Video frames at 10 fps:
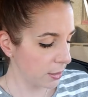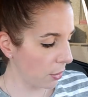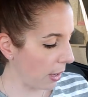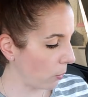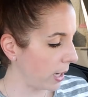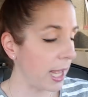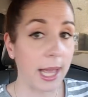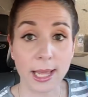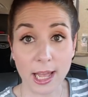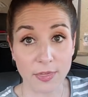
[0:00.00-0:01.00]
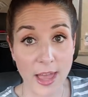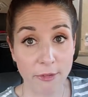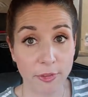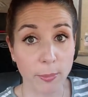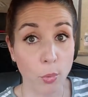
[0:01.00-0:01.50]
So I went ahead and got
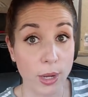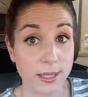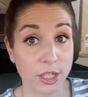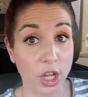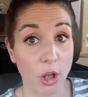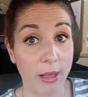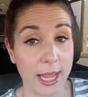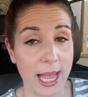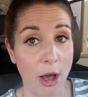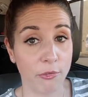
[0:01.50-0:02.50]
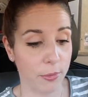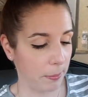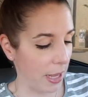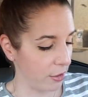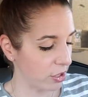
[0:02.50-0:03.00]
that for the boys to go like out
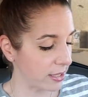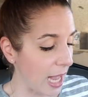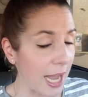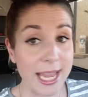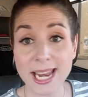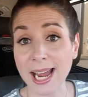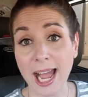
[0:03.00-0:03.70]
for by their stocking.